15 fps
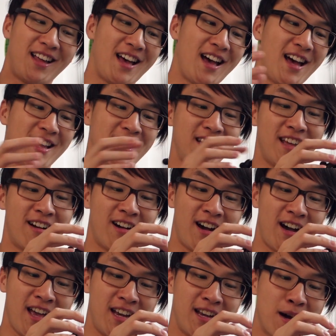And there
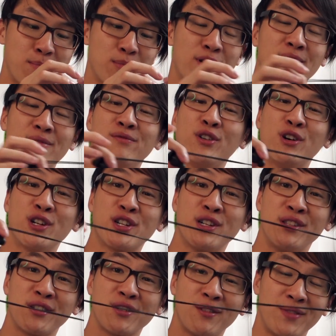are a number of
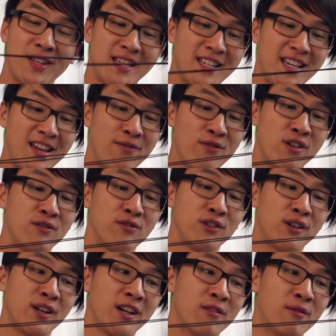versions of this earphone
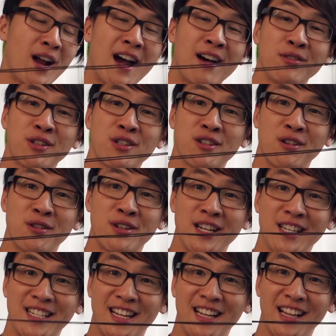floating around, so
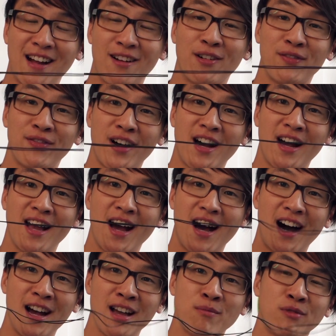just to clarify,
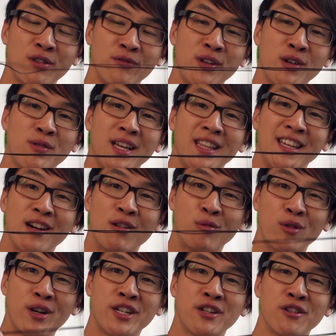I am reviewing the
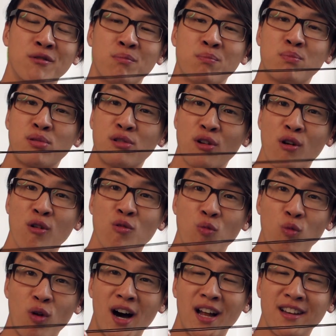original Pro
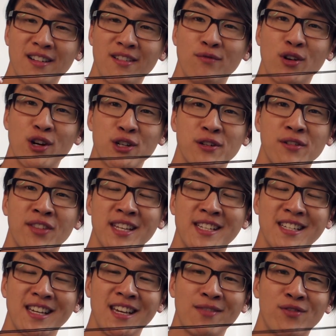1 version of
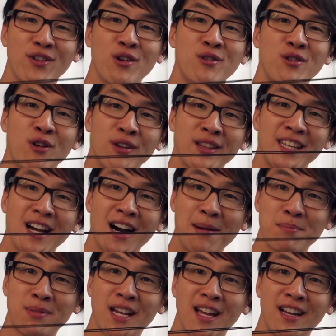this earphone, not the
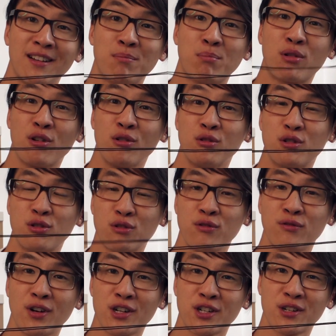updated Pro
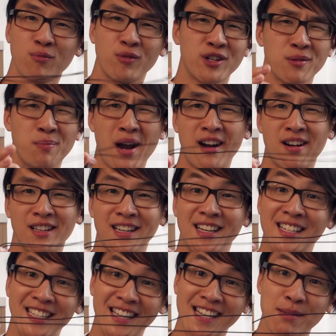2 version, which apparently
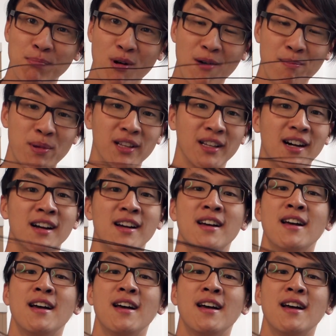is less popular.